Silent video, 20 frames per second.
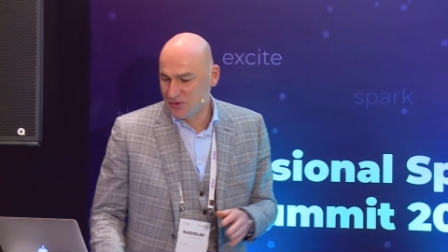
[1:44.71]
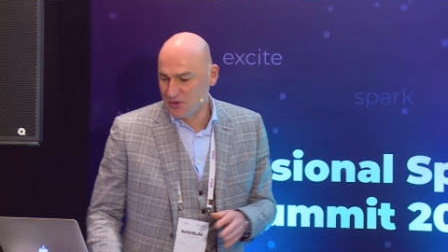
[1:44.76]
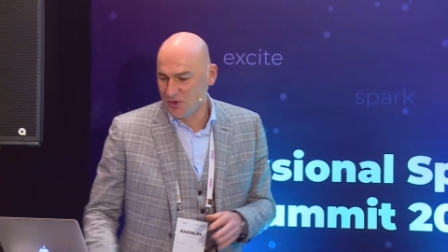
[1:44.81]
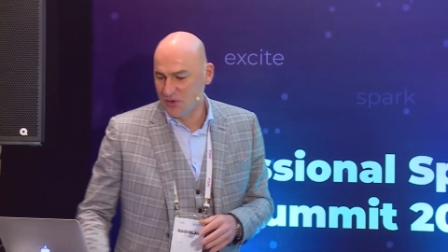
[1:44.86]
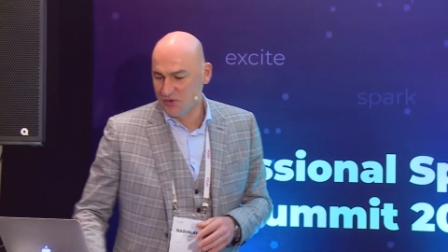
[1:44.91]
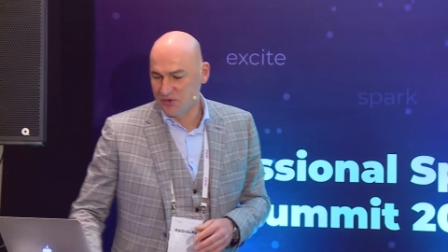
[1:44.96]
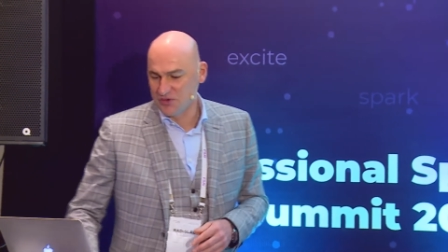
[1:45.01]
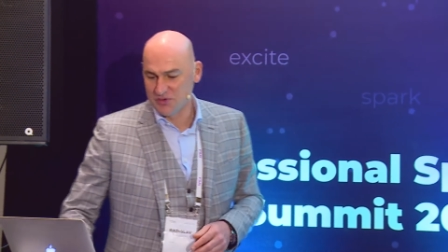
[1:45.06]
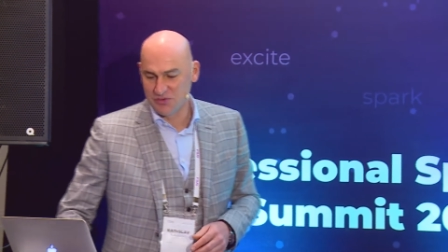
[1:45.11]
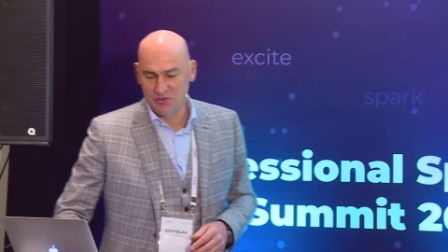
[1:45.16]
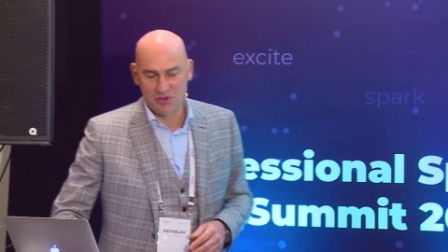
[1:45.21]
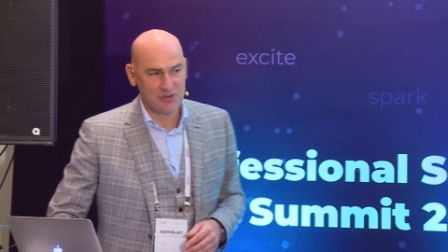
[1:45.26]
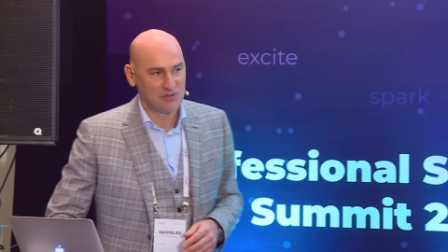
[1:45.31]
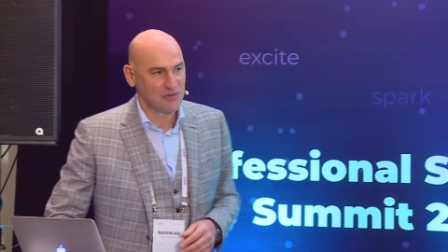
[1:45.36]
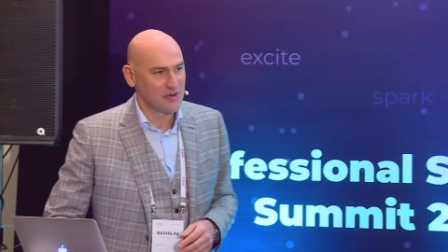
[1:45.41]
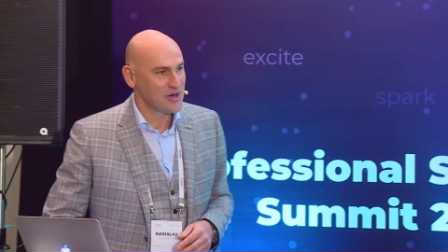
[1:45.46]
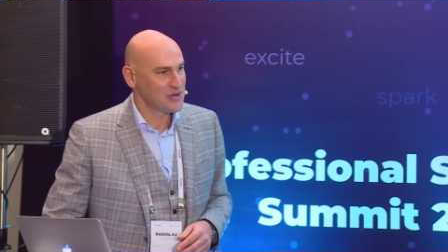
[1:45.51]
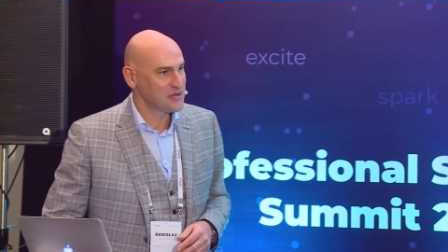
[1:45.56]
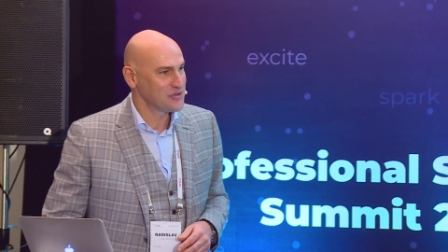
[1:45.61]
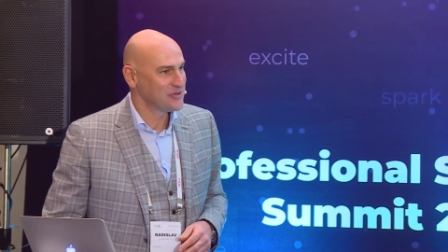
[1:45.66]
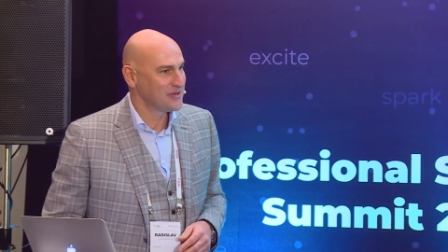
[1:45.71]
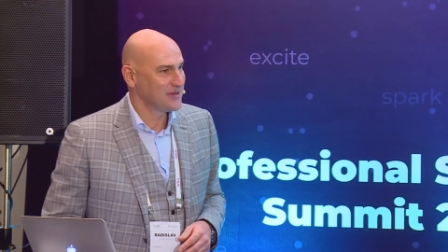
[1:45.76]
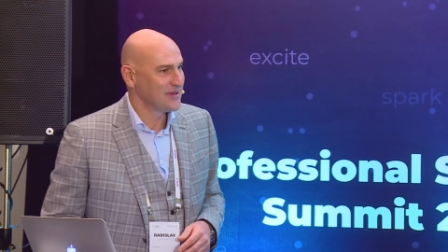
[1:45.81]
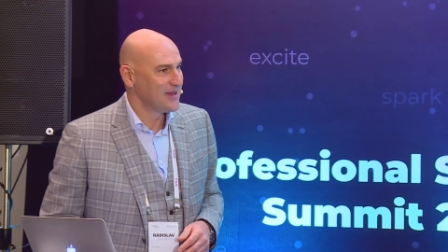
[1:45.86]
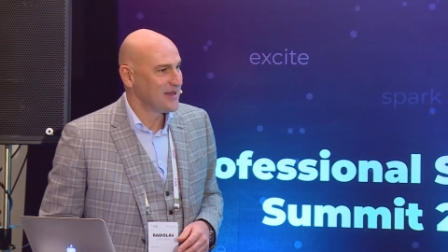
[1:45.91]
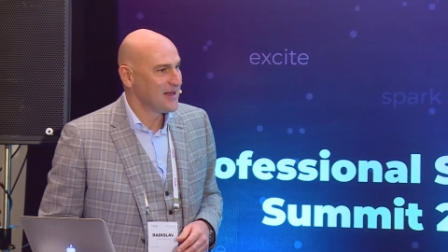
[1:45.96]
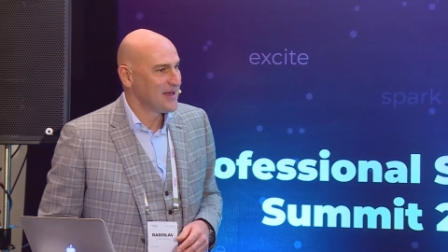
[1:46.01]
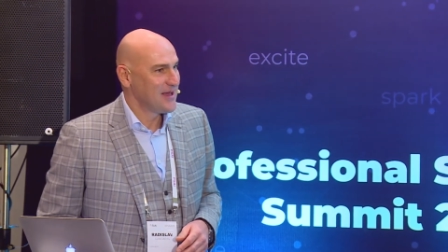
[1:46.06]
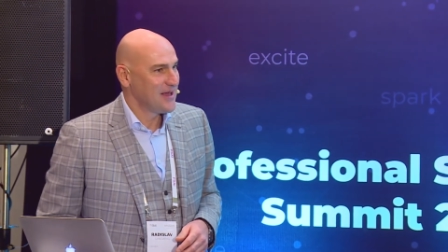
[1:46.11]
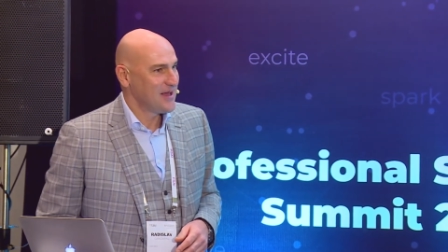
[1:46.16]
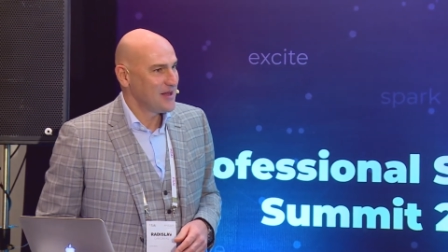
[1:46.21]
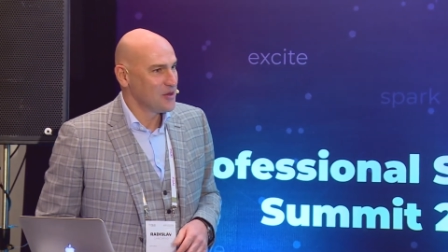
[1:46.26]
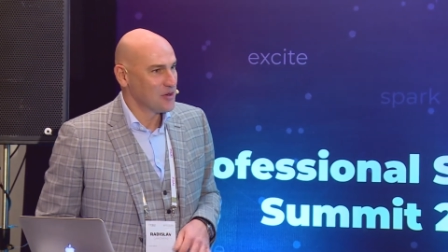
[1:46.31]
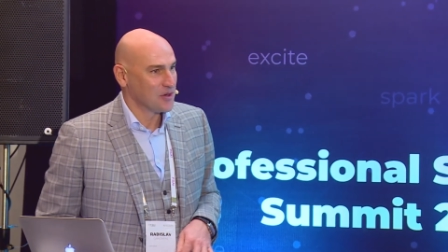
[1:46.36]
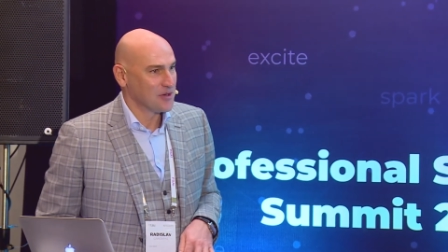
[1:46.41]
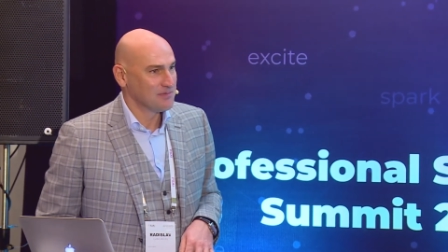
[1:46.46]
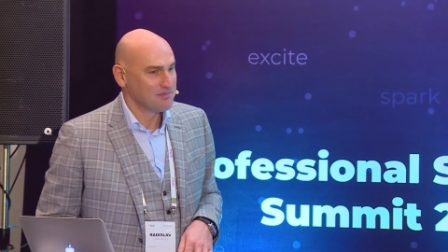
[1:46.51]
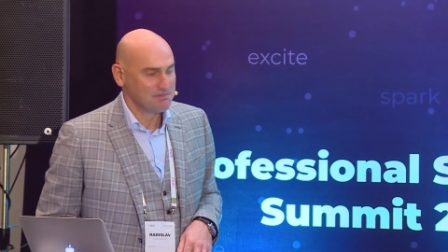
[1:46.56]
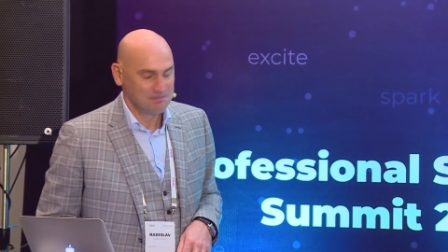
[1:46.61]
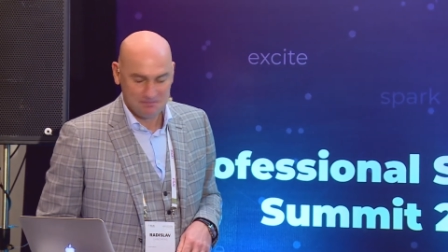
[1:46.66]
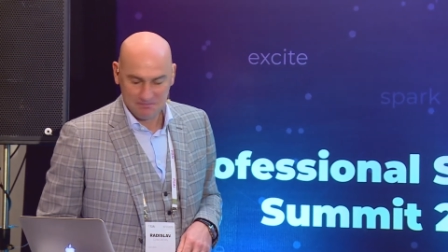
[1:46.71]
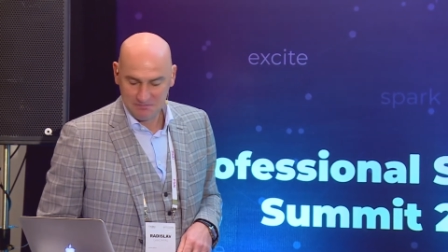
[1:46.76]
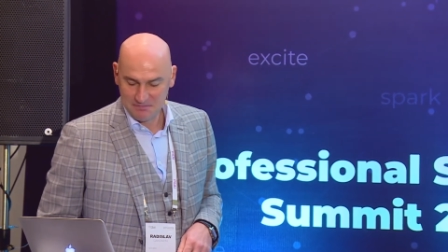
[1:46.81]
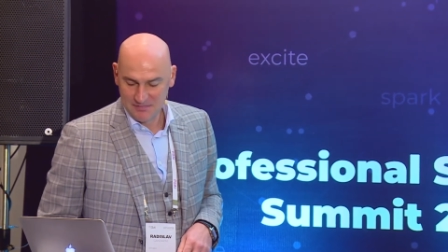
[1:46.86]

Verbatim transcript: you don't read Russian. Look,